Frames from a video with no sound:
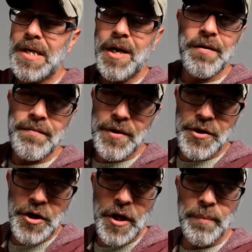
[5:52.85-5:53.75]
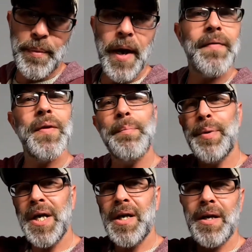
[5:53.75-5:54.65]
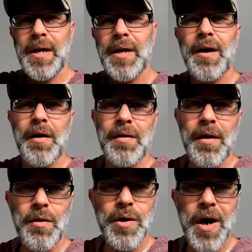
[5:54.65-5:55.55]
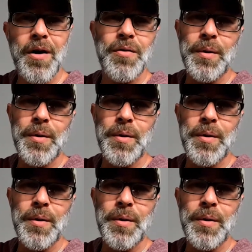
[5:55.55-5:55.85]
of the Jeep and the B in our logo,